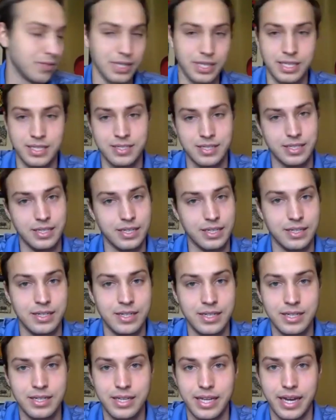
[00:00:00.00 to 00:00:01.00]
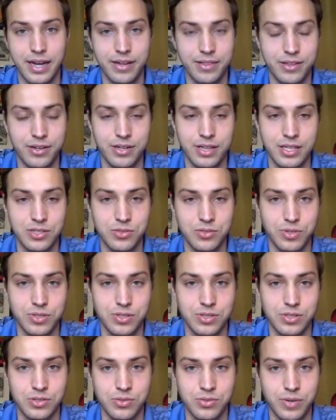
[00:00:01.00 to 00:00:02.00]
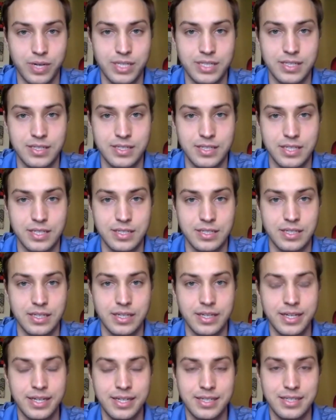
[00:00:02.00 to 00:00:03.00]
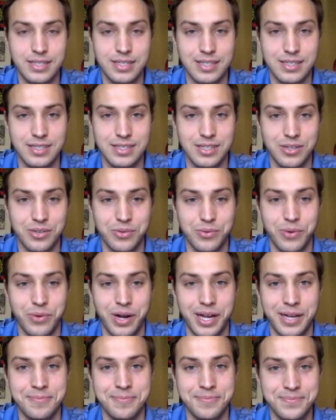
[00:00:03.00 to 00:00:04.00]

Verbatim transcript: at least get get out there at least once or twice a season to, to go and ride